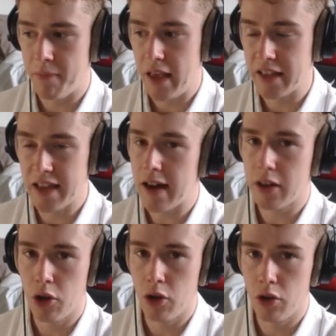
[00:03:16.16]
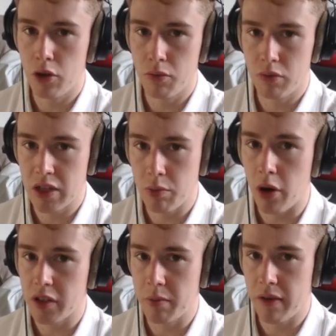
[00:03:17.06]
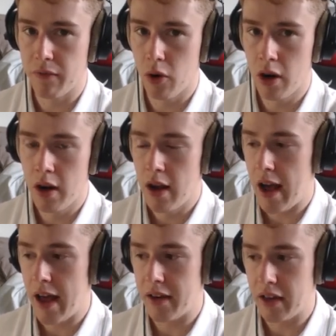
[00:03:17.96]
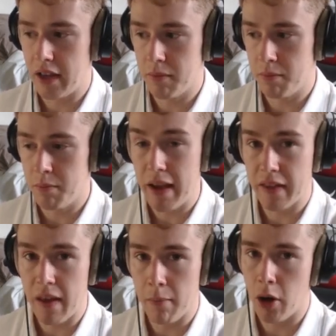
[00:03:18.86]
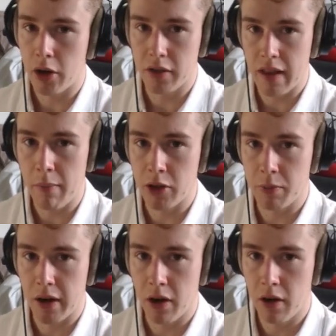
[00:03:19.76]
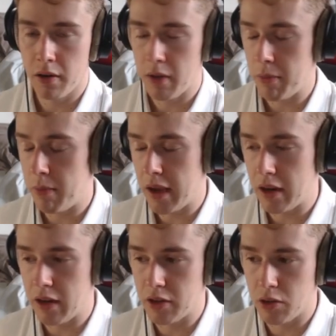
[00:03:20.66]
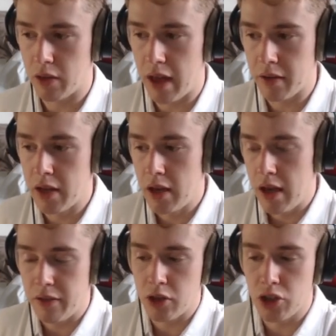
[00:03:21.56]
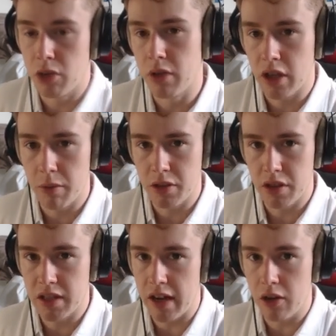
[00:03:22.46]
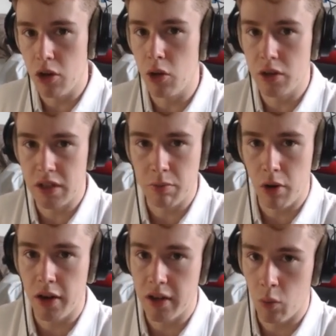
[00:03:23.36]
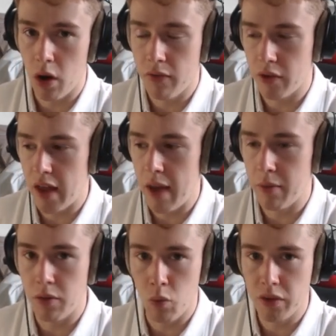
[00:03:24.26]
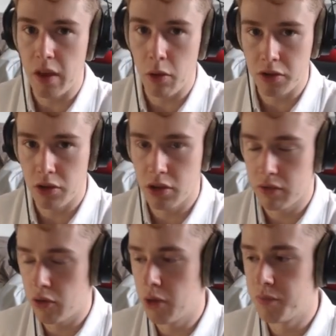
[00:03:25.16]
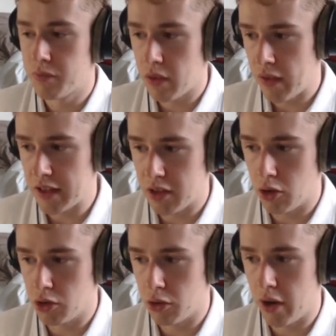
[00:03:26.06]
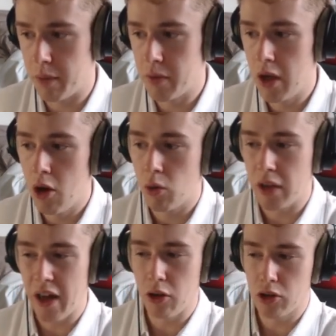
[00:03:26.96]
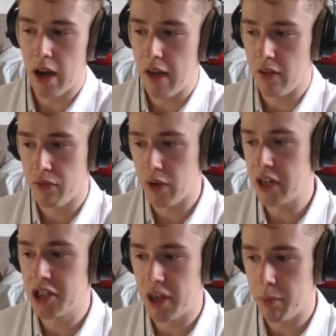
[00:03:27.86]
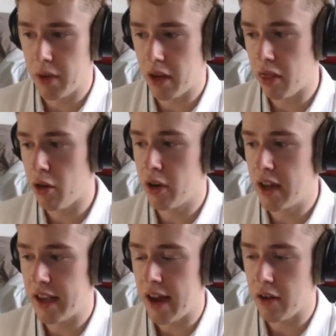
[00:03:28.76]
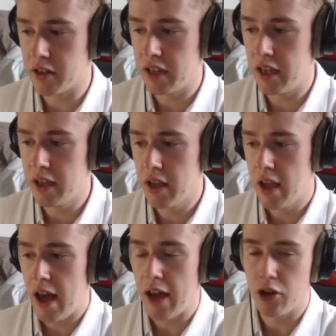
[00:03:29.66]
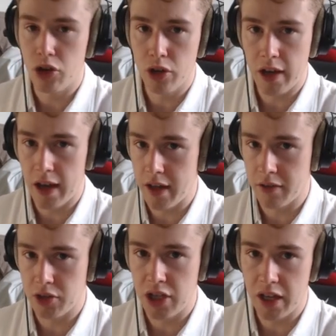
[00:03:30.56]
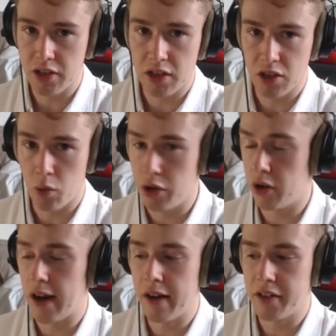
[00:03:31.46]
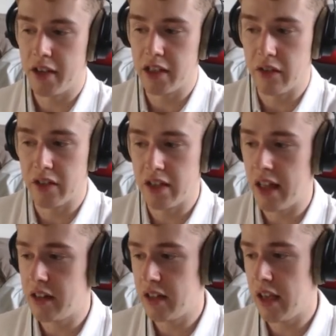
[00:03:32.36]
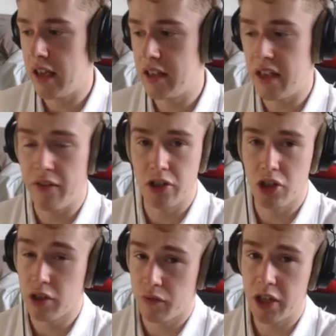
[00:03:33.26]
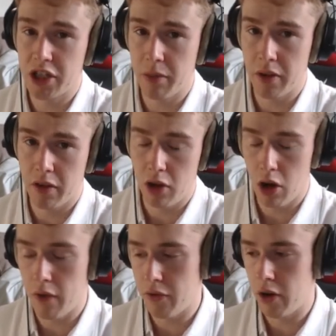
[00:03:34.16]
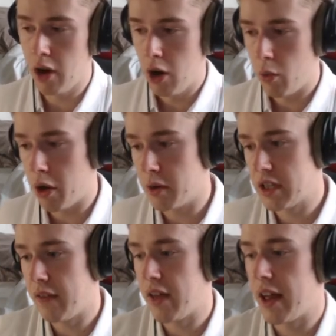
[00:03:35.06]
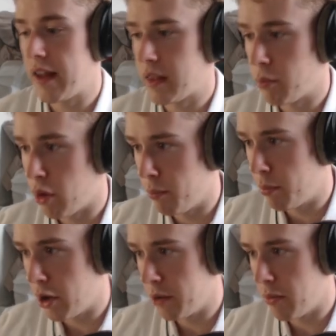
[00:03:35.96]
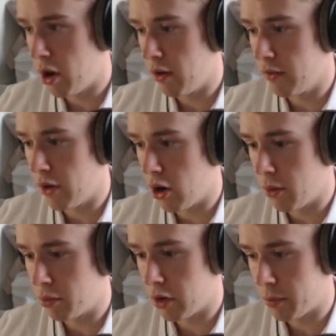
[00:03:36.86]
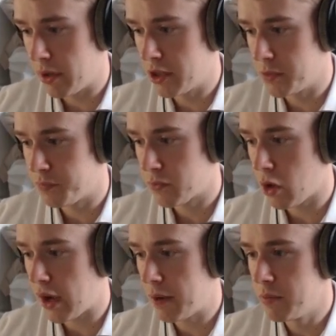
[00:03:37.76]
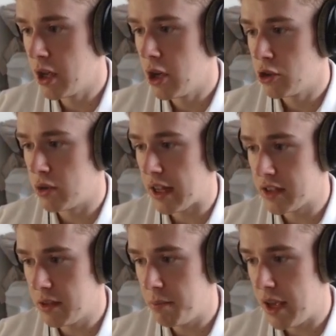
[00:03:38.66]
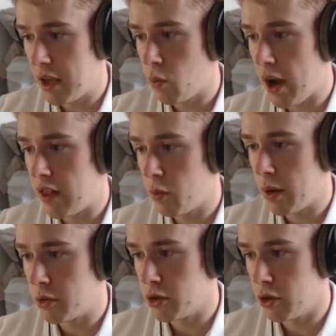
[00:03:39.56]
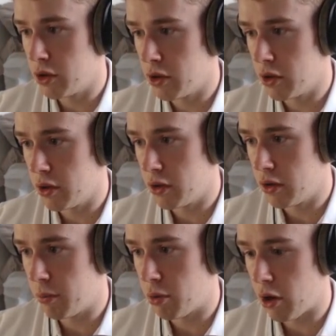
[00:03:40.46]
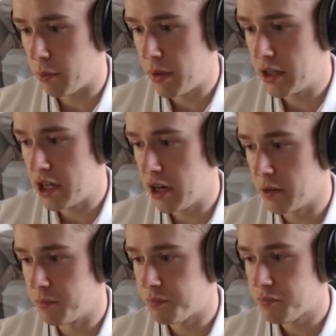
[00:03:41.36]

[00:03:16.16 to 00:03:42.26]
exactly who this product is made for and making that market that much bigger and making it so that the consumer that comes on the site knows that this product can work for them and what they want to use it for. That's also great. We'll then also have a free shipping and 30-day guarantee, and you can change this to what your guarantee is. If it's 90 days, if it's just free shipping that you offer, we always have that at the bottom of our product page. Okay, so that's the main way that we will do the product page here.